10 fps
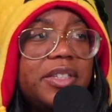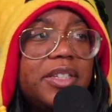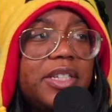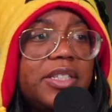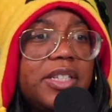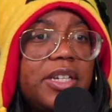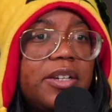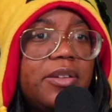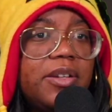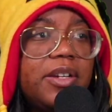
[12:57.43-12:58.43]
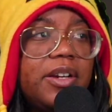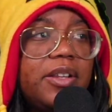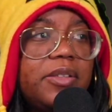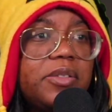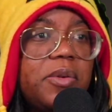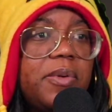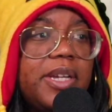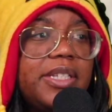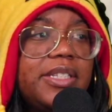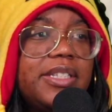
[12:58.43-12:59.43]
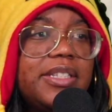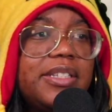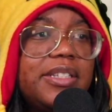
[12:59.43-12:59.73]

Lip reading: Yes, take your. Are those coins?